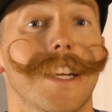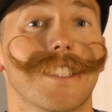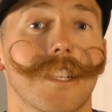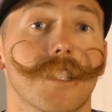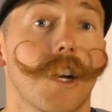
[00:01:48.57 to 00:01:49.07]

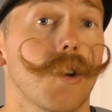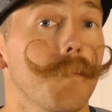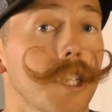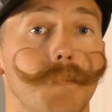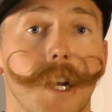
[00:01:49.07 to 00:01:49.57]
It's going to tunnel
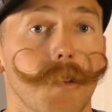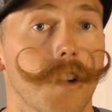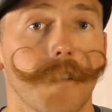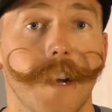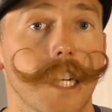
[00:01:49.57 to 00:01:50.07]
much better
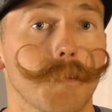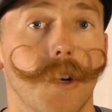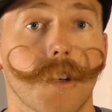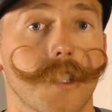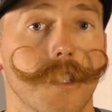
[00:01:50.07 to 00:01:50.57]
with our
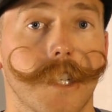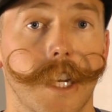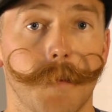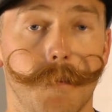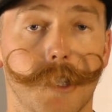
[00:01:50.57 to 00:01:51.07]
fastball because it's
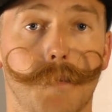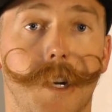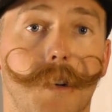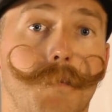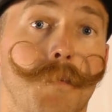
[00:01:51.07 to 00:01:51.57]
getting much
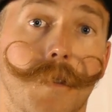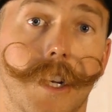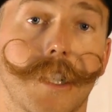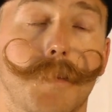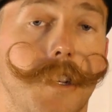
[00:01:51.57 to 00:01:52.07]

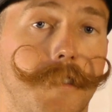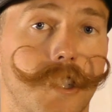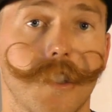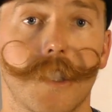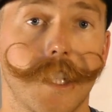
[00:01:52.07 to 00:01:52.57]
better spin
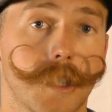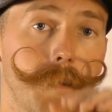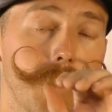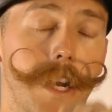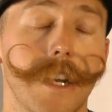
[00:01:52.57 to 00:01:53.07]
efficiency and
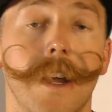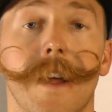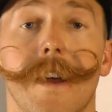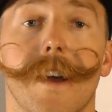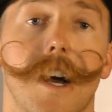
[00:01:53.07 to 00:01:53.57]
spin rate.
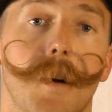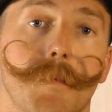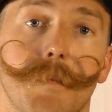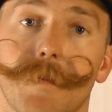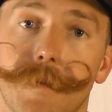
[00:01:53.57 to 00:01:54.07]

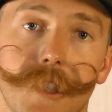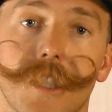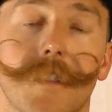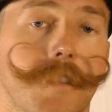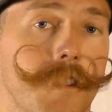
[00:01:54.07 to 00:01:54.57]

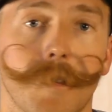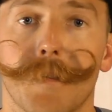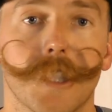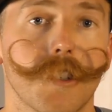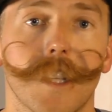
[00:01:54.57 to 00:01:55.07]
Just for a
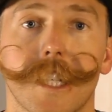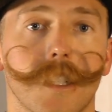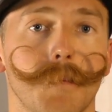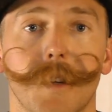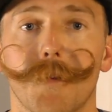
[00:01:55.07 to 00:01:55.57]
pitcher, that's
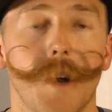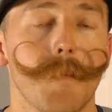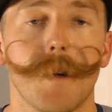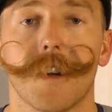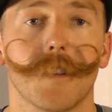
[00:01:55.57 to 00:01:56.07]
going to be
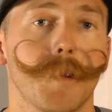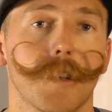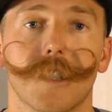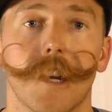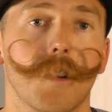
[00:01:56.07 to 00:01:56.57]
way better to be
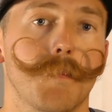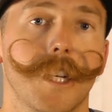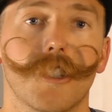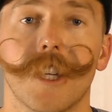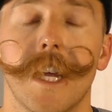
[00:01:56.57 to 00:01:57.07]
able to tunnel a
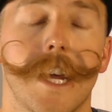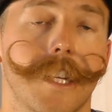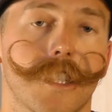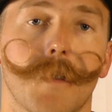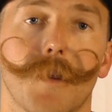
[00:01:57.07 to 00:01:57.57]
pitch, and
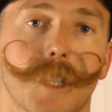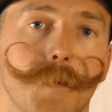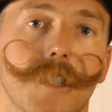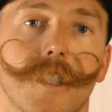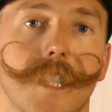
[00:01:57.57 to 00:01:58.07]
he's going to have much
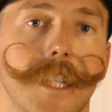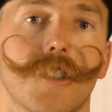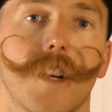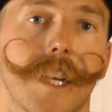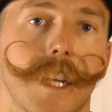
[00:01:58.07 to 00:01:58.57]
more
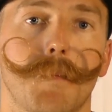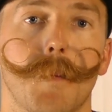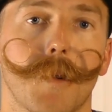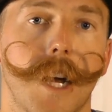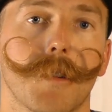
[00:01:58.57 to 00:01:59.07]
success trying to get
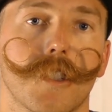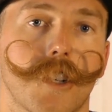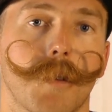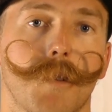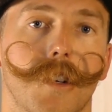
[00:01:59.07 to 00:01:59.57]
people out with this
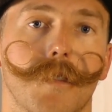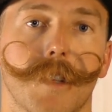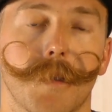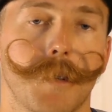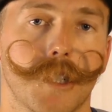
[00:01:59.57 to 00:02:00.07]
curveball
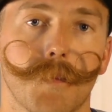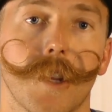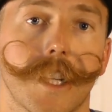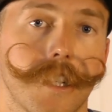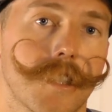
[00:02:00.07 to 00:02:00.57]
with the pitch more
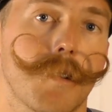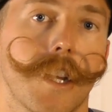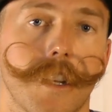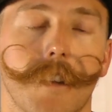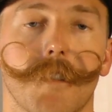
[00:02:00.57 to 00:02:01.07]
like this
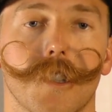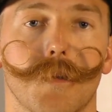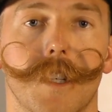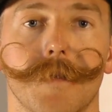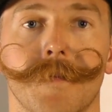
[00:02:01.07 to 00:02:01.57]
rather than the
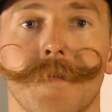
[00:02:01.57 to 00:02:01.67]
first one.